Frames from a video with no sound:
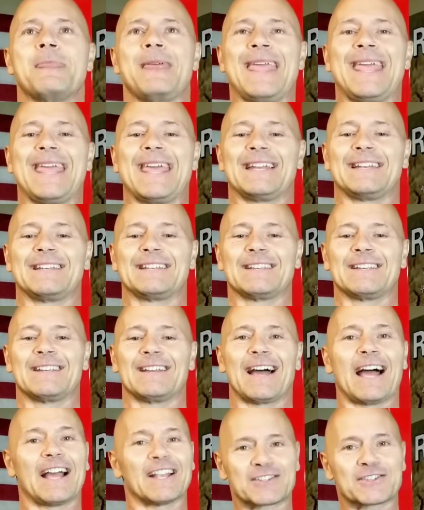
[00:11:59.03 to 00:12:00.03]
And
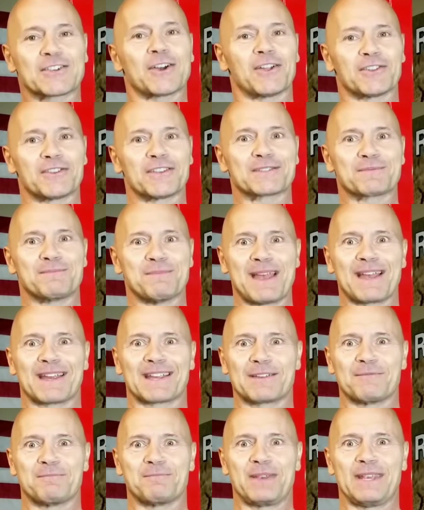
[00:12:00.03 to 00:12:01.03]
I saw this man
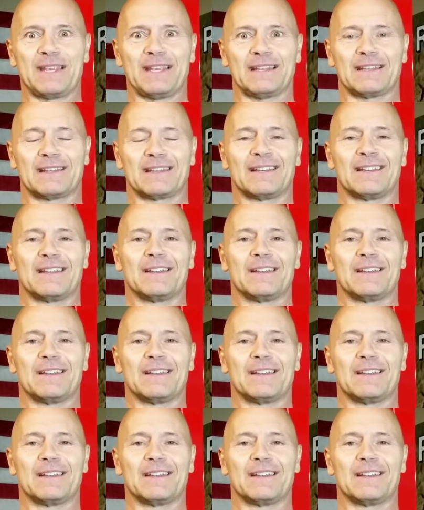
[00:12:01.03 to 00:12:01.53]
compete